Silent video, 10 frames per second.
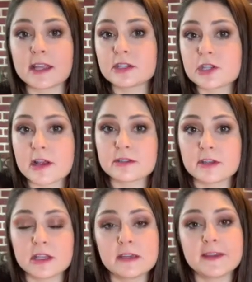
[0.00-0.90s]
it's stress
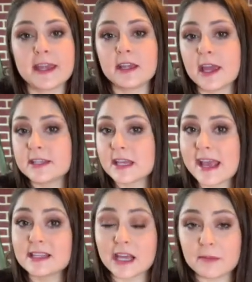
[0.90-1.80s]
relieving, it
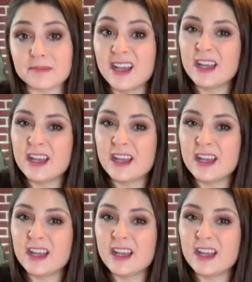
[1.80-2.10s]
takes up